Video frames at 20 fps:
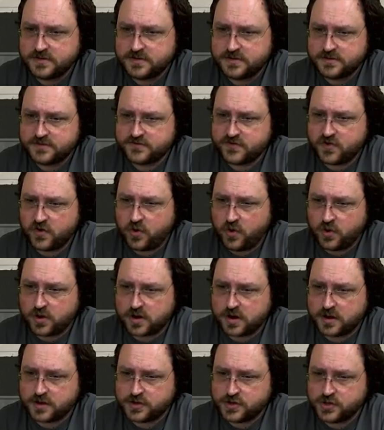So,
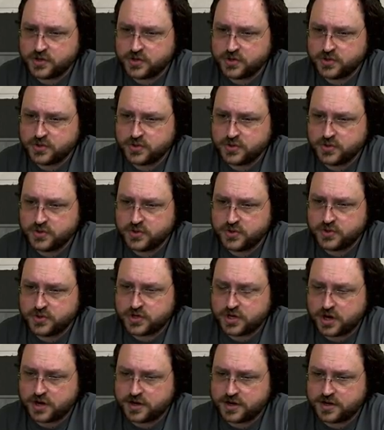aura, you
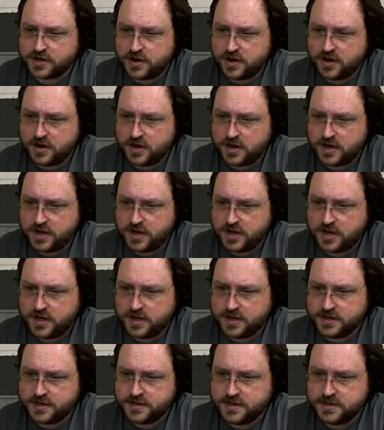turn it
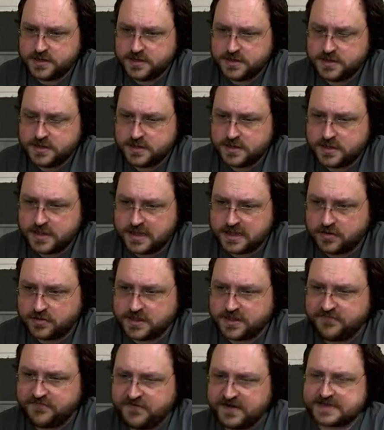on... It
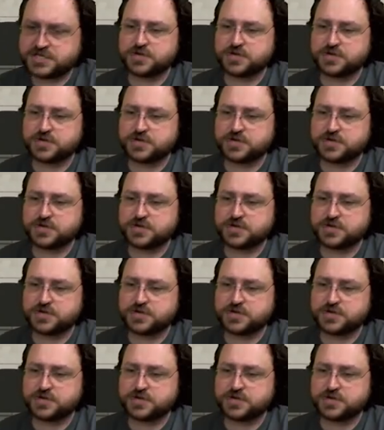only affects